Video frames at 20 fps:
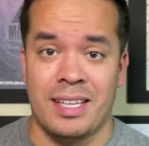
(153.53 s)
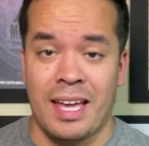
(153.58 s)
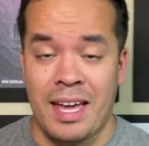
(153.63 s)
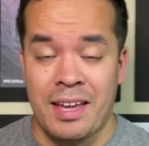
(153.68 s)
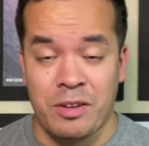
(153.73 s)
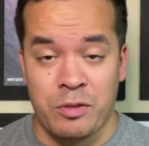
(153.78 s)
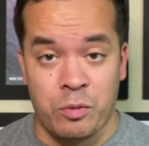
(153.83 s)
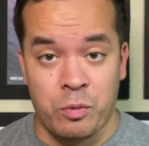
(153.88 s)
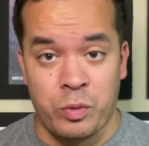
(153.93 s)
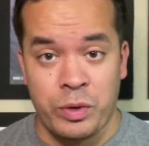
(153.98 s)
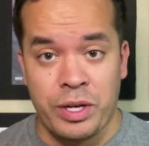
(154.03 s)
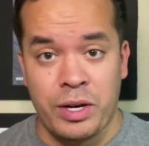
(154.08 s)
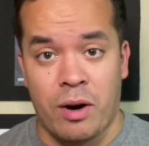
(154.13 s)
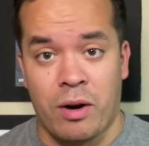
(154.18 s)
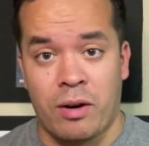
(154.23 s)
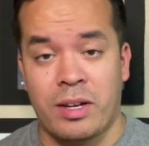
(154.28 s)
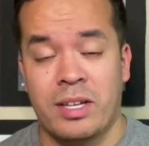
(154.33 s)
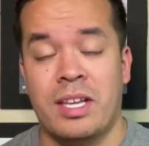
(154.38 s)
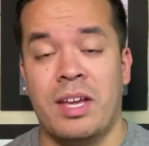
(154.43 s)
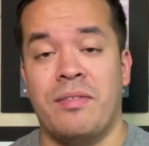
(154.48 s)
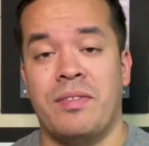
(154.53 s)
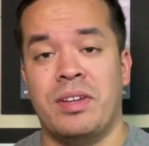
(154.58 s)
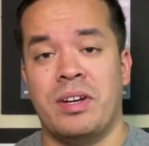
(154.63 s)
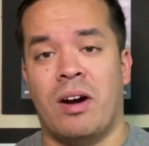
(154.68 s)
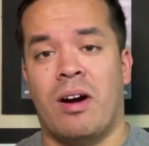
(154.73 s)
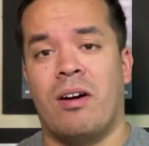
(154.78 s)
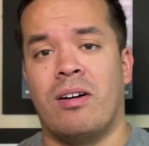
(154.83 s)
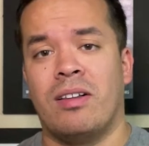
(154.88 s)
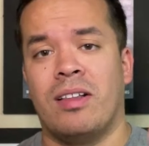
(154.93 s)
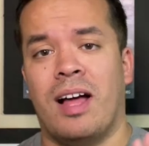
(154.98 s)
Hey, we are giving
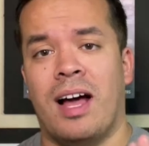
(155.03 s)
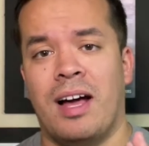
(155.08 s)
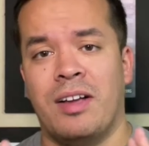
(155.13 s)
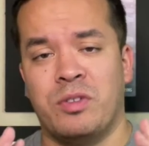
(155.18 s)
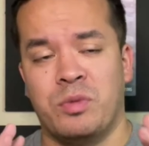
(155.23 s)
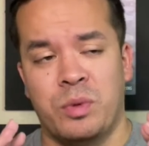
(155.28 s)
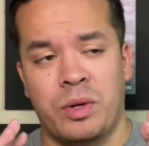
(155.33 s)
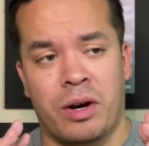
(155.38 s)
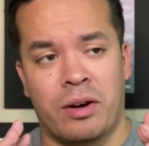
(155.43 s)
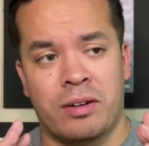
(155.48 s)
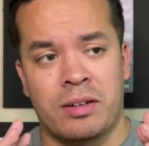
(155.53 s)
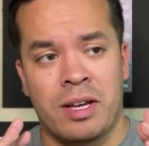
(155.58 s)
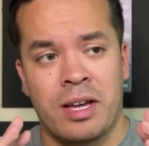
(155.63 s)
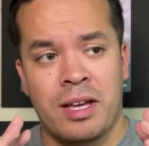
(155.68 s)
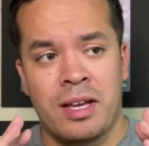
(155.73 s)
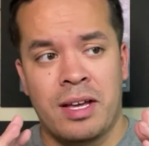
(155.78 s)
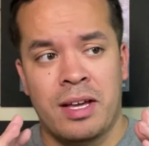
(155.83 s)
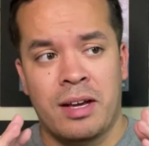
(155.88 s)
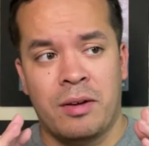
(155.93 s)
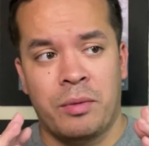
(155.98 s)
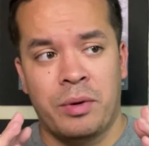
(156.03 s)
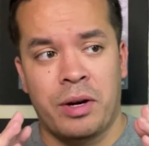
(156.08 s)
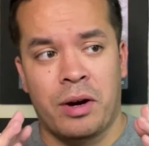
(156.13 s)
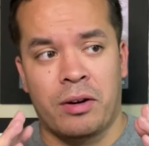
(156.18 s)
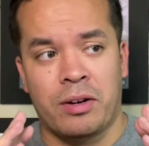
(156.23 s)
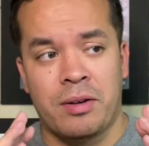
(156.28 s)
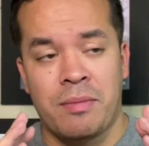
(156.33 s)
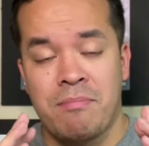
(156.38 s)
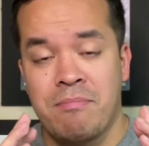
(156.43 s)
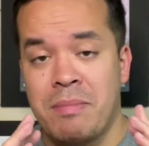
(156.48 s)
our lives, we are we
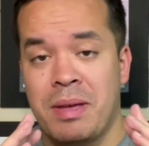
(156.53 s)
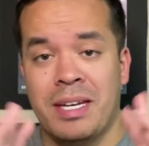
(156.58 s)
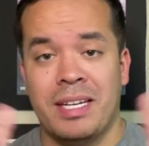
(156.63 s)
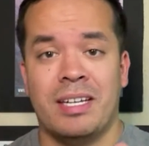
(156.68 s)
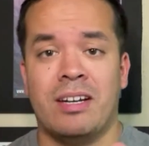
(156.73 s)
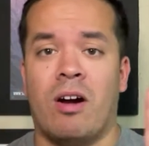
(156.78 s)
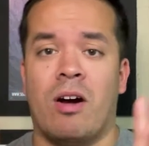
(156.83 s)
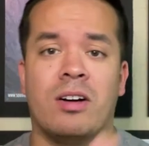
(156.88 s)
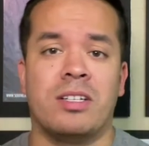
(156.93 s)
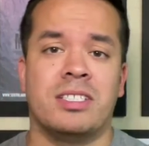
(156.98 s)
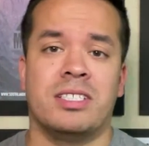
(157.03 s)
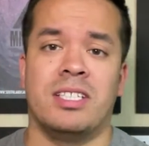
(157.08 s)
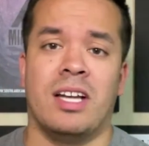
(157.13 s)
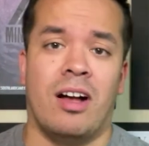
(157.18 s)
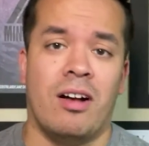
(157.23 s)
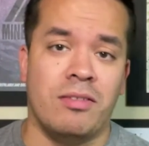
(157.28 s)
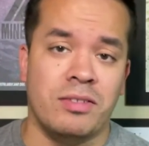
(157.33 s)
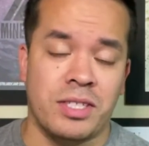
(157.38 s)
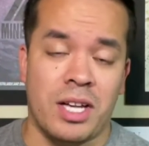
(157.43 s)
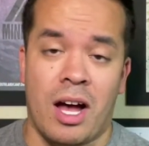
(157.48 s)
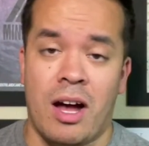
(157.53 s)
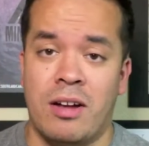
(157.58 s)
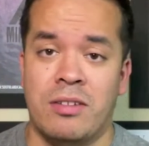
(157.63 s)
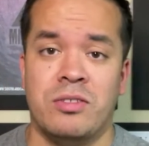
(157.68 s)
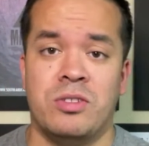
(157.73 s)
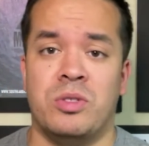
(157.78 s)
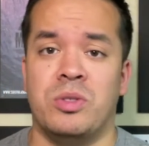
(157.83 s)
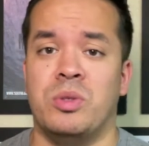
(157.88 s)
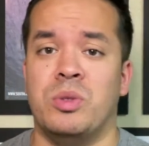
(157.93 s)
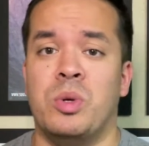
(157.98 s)
are committing ourselves
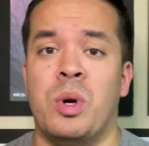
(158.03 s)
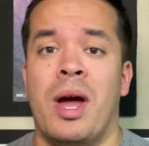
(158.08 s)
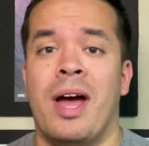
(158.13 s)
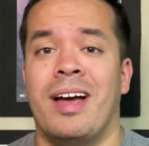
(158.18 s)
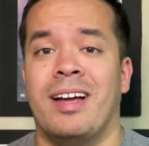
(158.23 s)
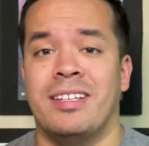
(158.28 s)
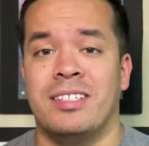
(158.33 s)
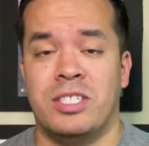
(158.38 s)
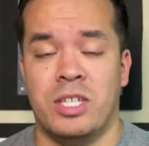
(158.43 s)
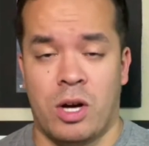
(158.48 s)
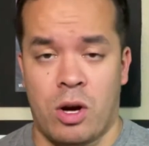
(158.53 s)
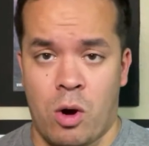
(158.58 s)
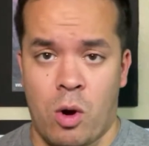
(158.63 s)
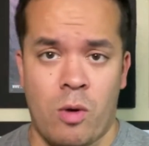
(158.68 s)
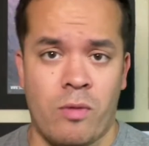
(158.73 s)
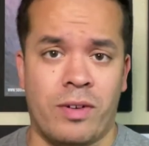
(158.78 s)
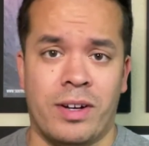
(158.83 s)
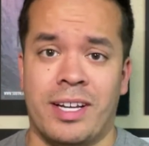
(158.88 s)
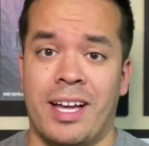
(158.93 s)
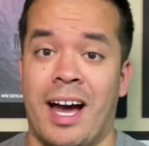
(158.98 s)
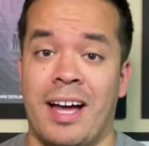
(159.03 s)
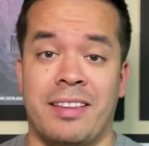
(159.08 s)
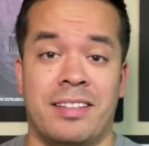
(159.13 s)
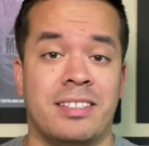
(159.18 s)
unto Jehovah God.